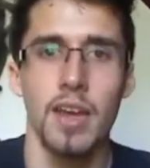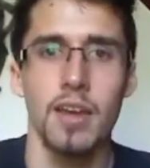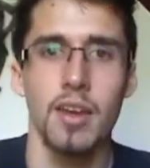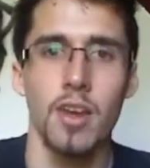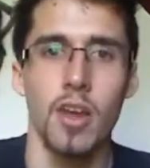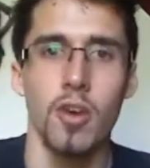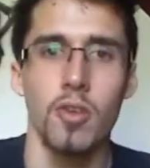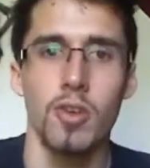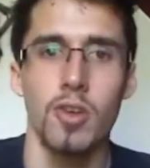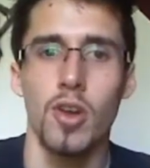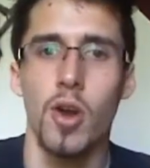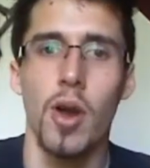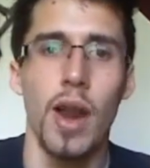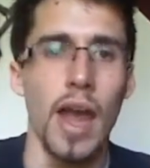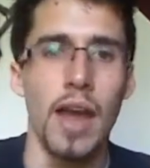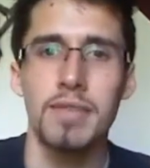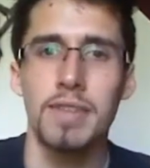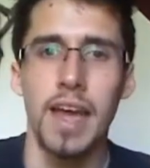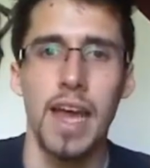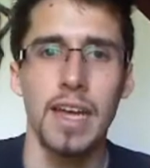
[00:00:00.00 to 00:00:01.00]
you don't
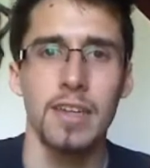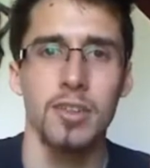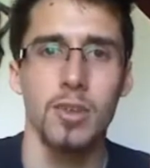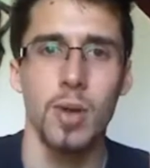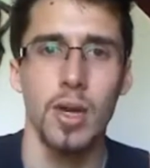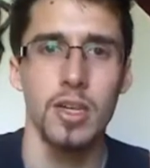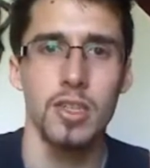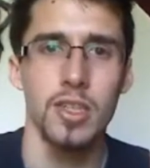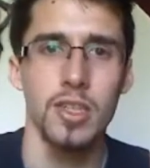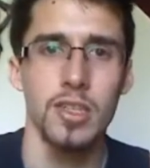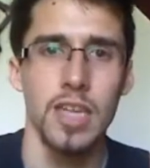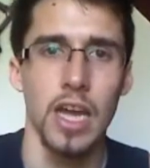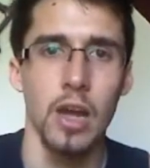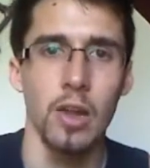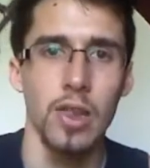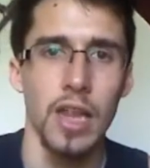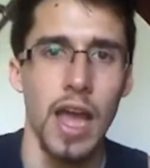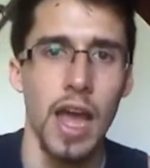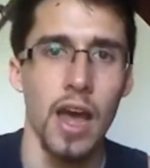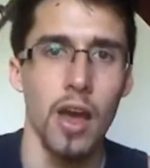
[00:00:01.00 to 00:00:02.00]
have to ask questions
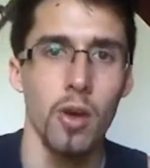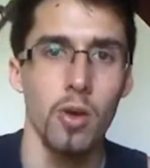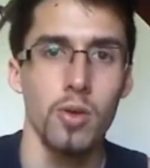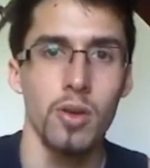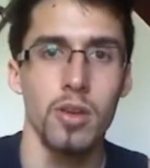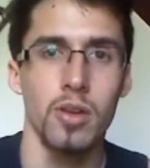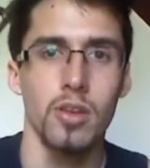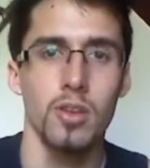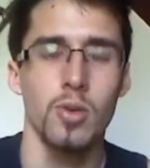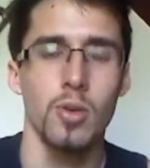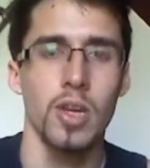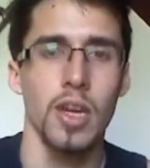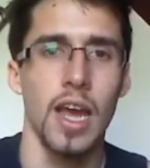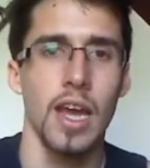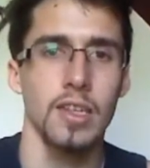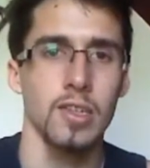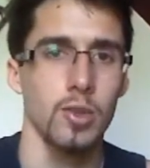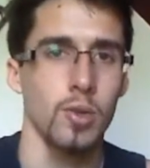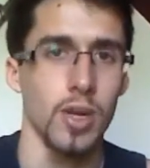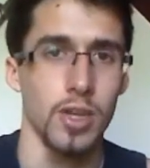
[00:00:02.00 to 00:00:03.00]
out loud. You can
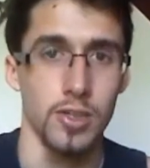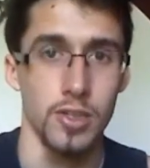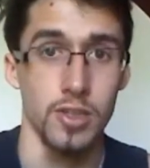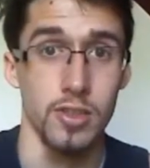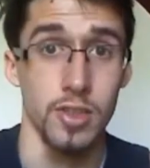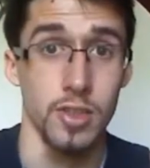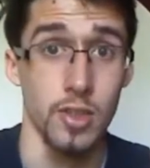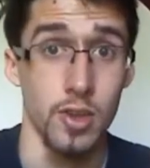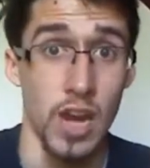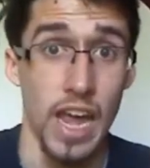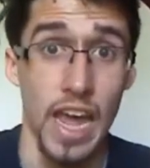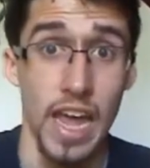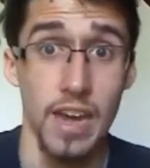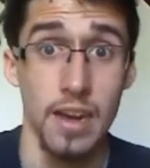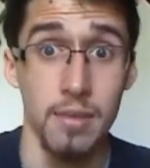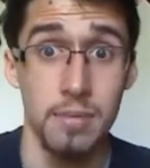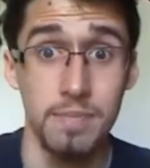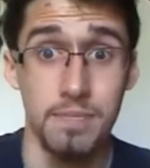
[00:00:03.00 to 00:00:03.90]
ask questions in your head.